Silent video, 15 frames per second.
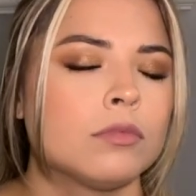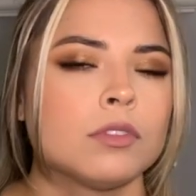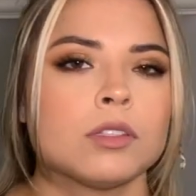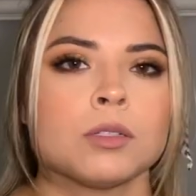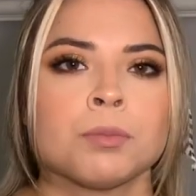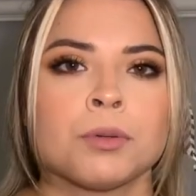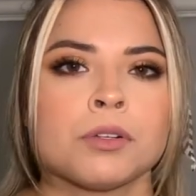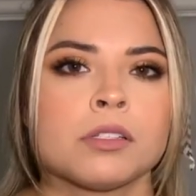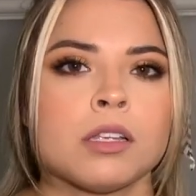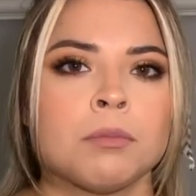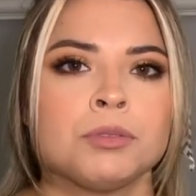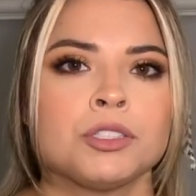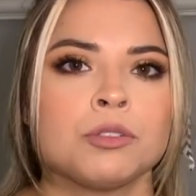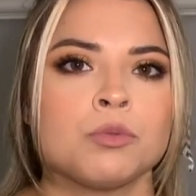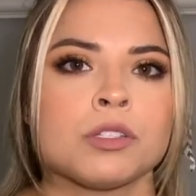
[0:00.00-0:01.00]

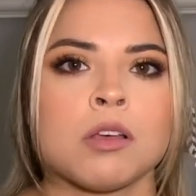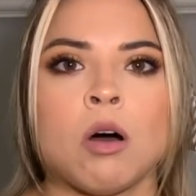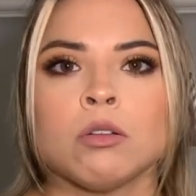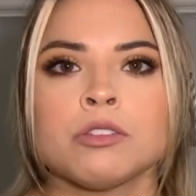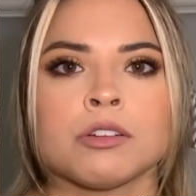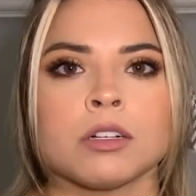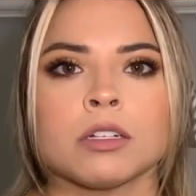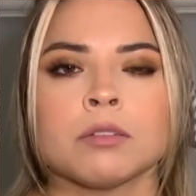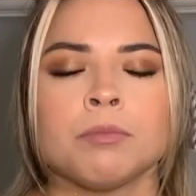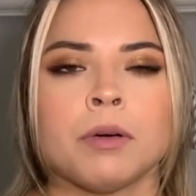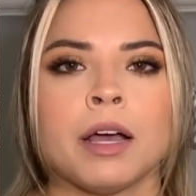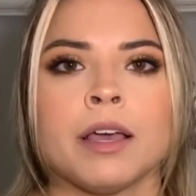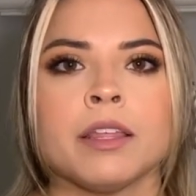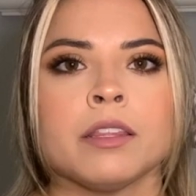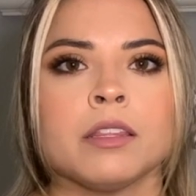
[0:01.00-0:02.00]
perception was altered
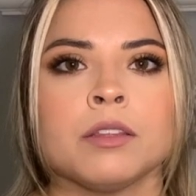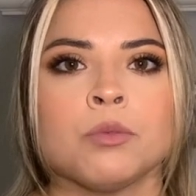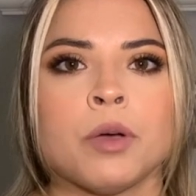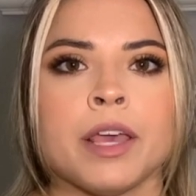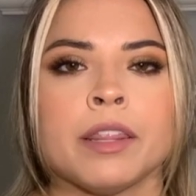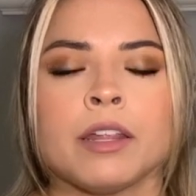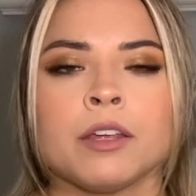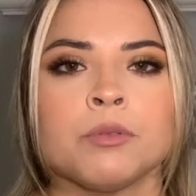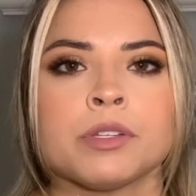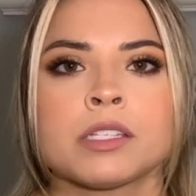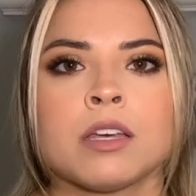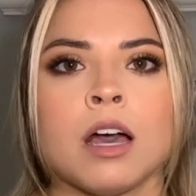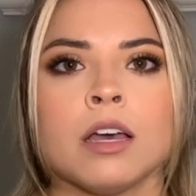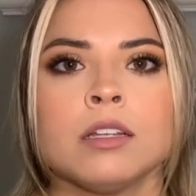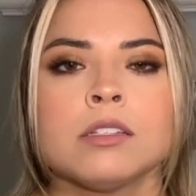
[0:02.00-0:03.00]
by the way that it was cut.